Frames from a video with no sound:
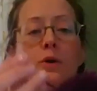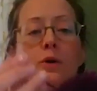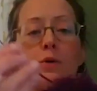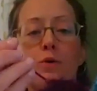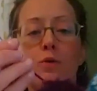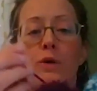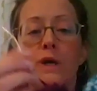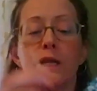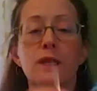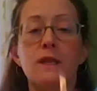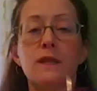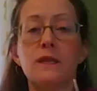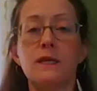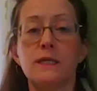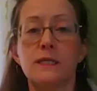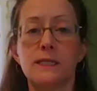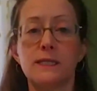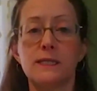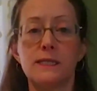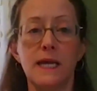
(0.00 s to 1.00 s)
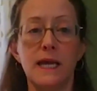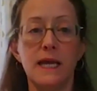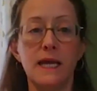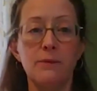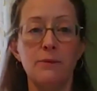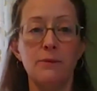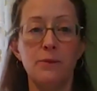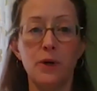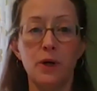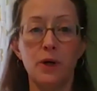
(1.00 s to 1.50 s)
with this
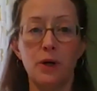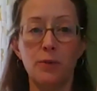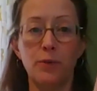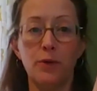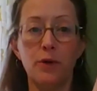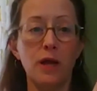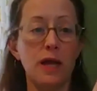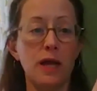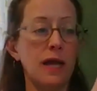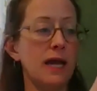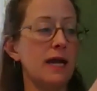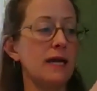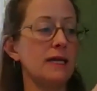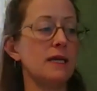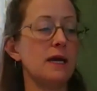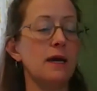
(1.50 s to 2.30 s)
same purple end.